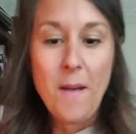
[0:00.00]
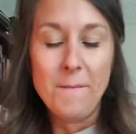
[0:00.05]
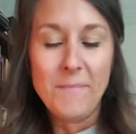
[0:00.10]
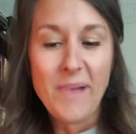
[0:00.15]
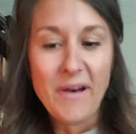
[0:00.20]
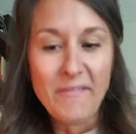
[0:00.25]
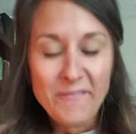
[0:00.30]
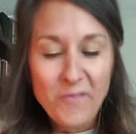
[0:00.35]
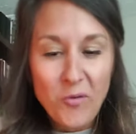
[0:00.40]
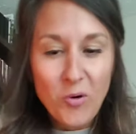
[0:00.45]

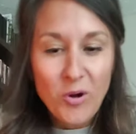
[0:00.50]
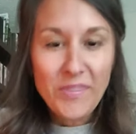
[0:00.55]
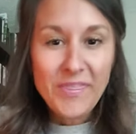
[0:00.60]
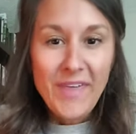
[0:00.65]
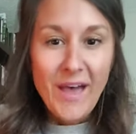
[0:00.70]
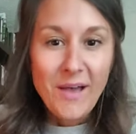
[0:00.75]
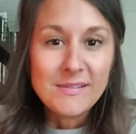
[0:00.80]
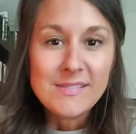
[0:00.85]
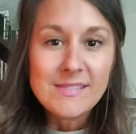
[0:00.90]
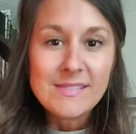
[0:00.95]
But
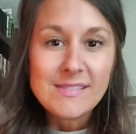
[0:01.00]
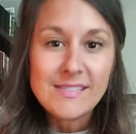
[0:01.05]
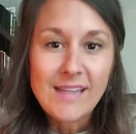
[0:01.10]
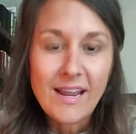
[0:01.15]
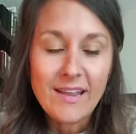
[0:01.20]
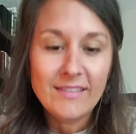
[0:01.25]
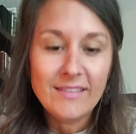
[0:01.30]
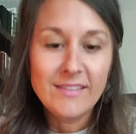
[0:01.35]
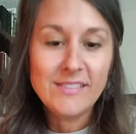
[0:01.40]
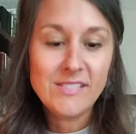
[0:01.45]
4,000
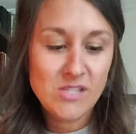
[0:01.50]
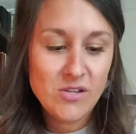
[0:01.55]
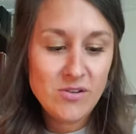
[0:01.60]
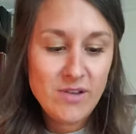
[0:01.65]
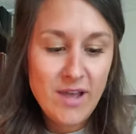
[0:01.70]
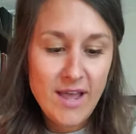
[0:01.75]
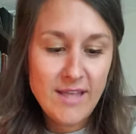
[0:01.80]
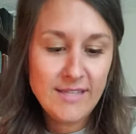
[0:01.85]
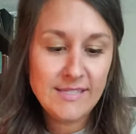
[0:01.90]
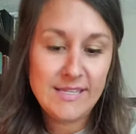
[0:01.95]
stylists, you
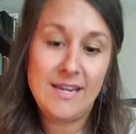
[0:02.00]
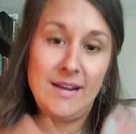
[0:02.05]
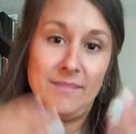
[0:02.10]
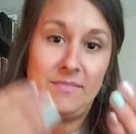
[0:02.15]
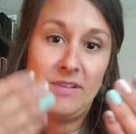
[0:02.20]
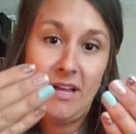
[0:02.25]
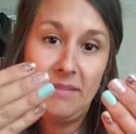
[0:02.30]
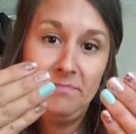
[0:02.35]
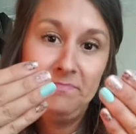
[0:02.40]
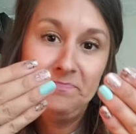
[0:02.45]
guys, and I'm
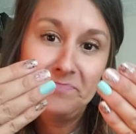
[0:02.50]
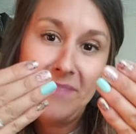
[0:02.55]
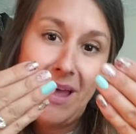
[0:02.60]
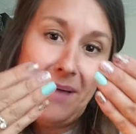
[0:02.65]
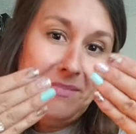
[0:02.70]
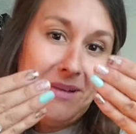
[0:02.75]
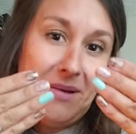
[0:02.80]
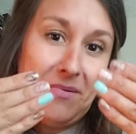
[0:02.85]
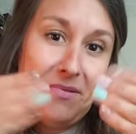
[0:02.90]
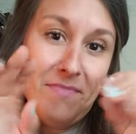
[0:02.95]
done.
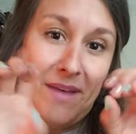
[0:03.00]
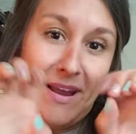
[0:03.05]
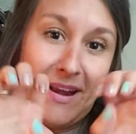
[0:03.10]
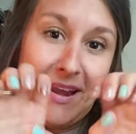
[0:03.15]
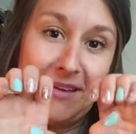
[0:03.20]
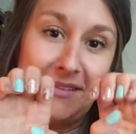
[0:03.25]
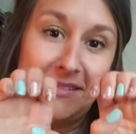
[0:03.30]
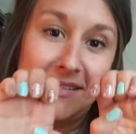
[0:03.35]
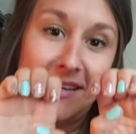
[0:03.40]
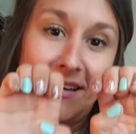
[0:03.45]
I'm done with my
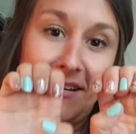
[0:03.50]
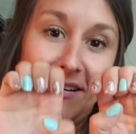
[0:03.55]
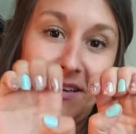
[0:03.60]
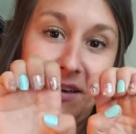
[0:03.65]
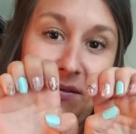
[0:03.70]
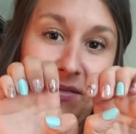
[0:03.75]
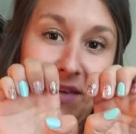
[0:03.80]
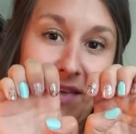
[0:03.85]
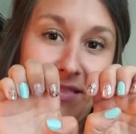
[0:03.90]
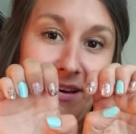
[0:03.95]
nails. Look how
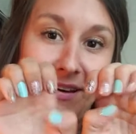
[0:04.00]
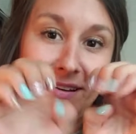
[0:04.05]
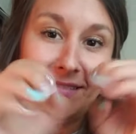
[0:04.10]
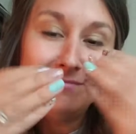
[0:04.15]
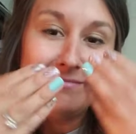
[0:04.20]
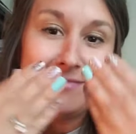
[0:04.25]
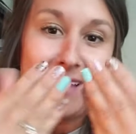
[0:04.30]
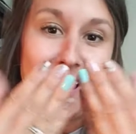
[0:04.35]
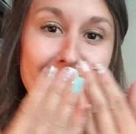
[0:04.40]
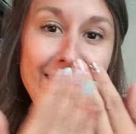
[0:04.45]
cute they look. I
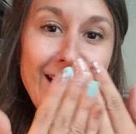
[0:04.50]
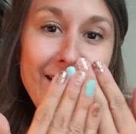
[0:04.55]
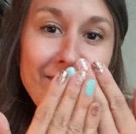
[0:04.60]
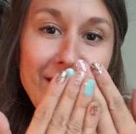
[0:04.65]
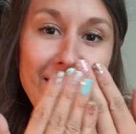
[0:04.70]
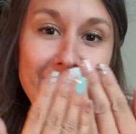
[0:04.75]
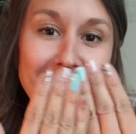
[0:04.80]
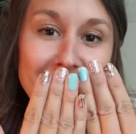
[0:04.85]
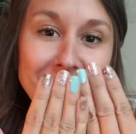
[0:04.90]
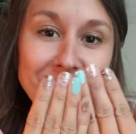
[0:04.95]
love
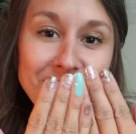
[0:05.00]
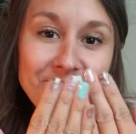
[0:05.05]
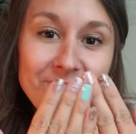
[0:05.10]
it.